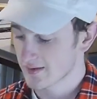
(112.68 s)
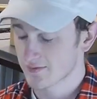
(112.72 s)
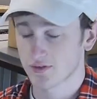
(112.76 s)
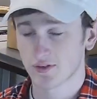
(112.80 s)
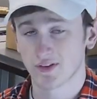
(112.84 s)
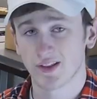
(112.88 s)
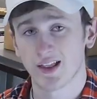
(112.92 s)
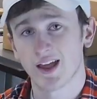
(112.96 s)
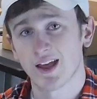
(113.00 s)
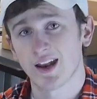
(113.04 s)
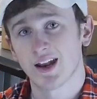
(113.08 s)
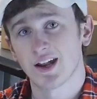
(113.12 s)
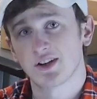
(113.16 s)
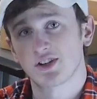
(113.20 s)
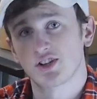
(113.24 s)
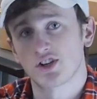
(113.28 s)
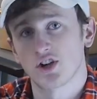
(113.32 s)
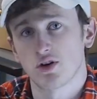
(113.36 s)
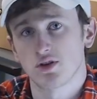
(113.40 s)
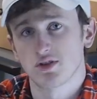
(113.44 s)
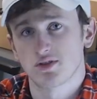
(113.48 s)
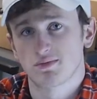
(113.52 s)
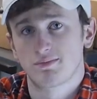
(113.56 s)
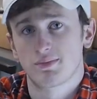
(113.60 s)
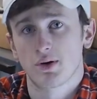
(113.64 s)
for that I
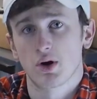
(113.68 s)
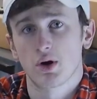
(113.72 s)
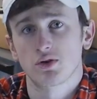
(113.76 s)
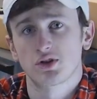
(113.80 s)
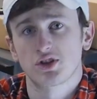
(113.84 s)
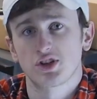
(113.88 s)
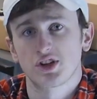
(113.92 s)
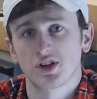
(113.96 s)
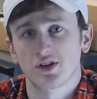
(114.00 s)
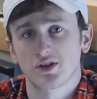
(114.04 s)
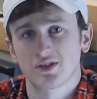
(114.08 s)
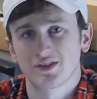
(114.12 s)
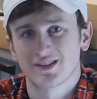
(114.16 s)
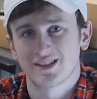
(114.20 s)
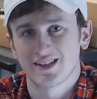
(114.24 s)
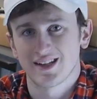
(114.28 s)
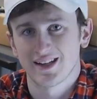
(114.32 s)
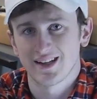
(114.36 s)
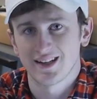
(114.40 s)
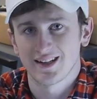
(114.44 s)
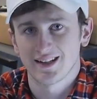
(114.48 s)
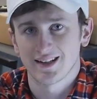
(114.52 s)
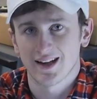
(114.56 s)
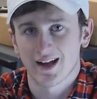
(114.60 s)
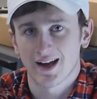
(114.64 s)
chose Bow Shield
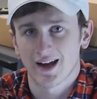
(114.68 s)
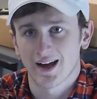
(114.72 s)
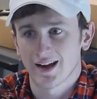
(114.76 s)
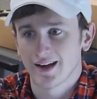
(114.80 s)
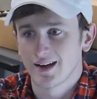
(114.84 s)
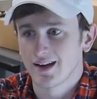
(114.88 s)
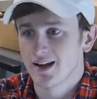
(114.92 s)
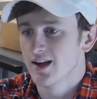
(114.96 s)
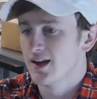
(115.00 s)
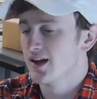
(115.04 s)
T9.